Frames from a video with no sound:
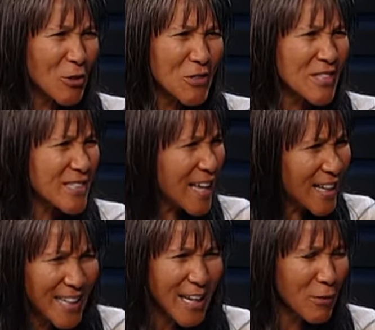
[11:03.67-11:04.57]
You're
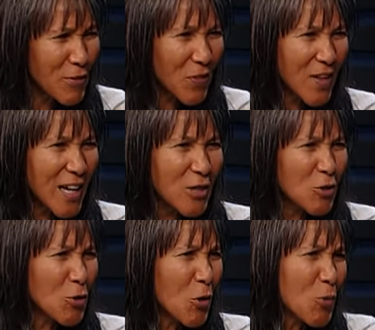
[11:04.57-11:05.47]
selling everything
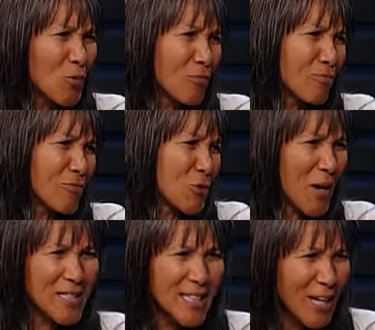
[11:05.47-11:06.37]
and you don't
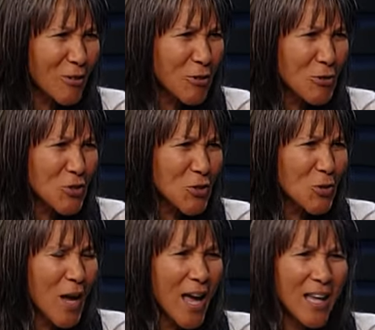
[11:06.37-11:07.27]
dress like you used
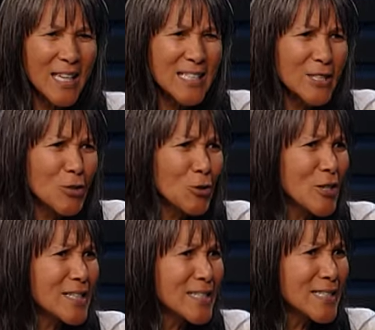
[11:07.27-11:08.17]
to. They said, You
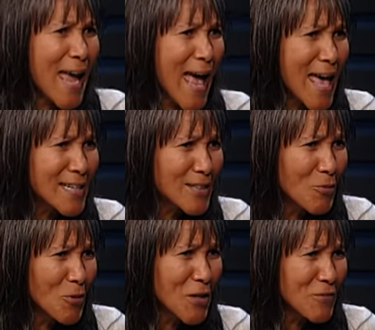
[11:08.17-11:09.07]
look dead.
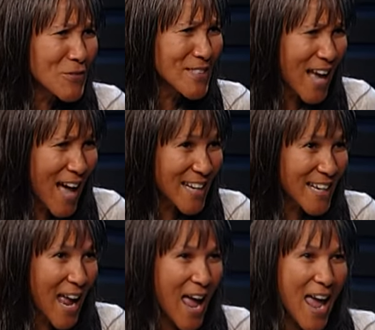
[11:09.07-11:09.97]
What have you
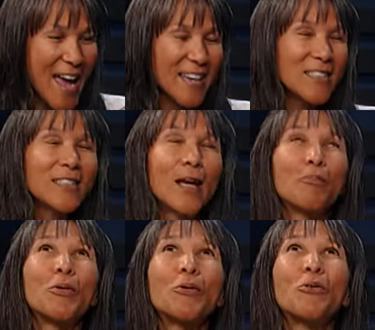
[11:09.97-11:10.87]
done? And I
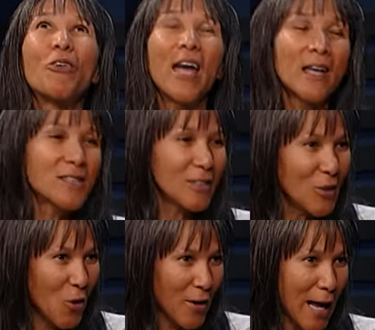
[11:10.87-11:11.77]
said, Praise the
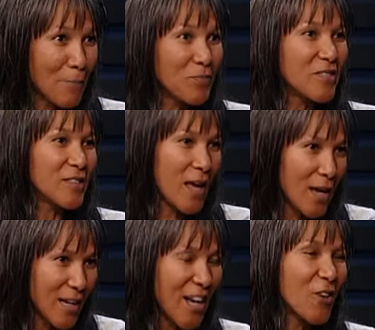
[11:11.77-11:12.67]
Lord. I'm
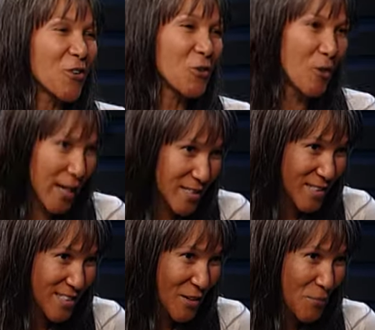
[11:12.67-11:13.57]
dead in
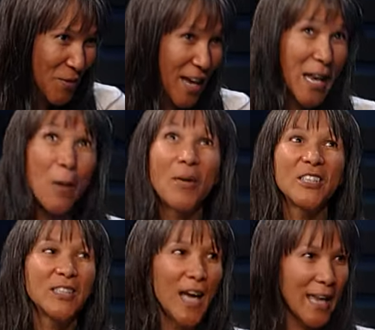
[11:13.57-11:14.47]
Christ. Mm. And
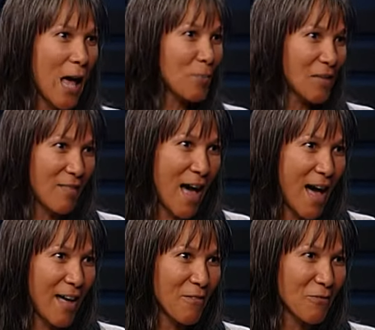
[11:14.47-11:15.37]
I'm yet I'm mm.
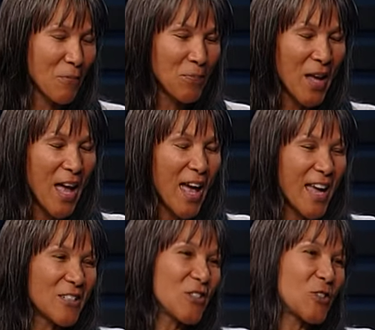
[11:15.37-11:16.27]
alive. Mm.
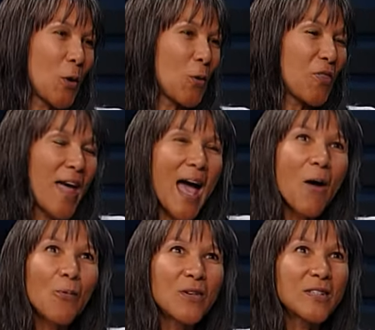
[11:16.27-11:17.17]
And so
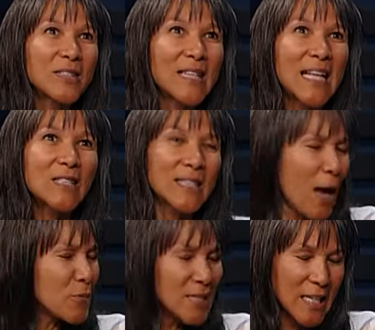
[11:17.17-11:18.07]
that was that
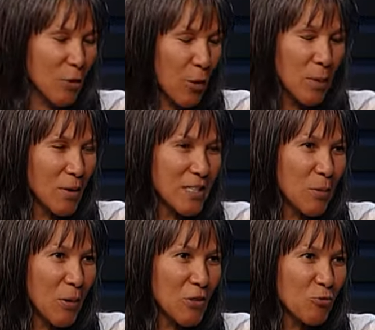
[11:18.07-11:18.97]
that was an incredible
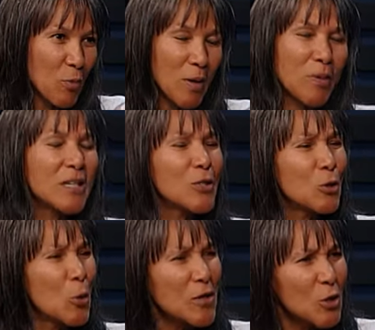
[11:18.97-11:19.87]
experience for me because the
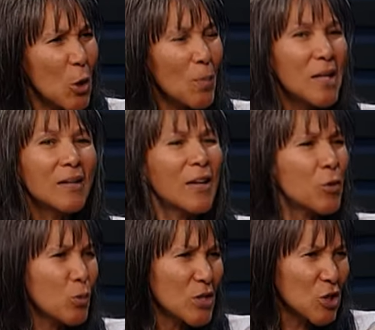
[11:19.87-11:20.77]
Lord told me, like
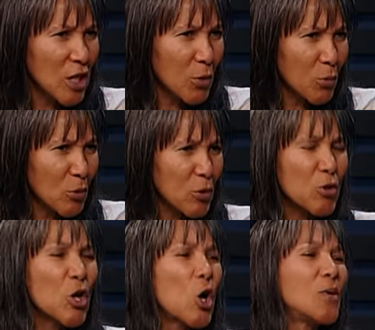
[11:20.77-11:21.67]
the rich young ruler,
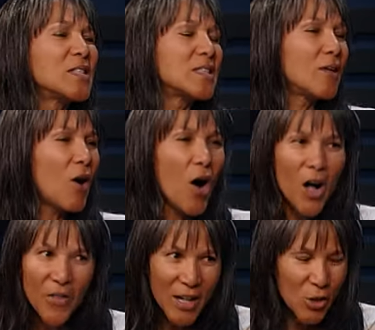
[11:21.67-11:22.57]
go and sell
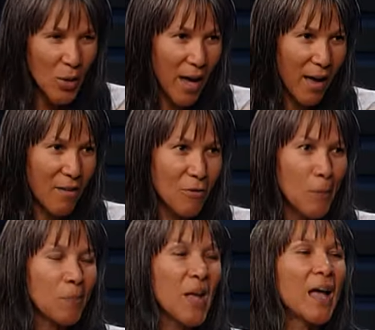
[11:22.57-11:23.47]
all that you have
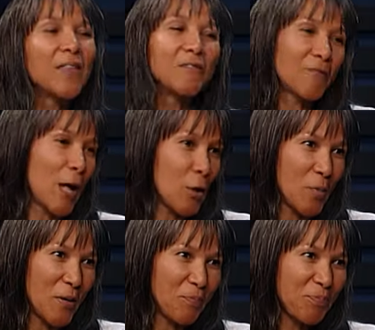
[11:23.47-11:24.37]
and then follow me.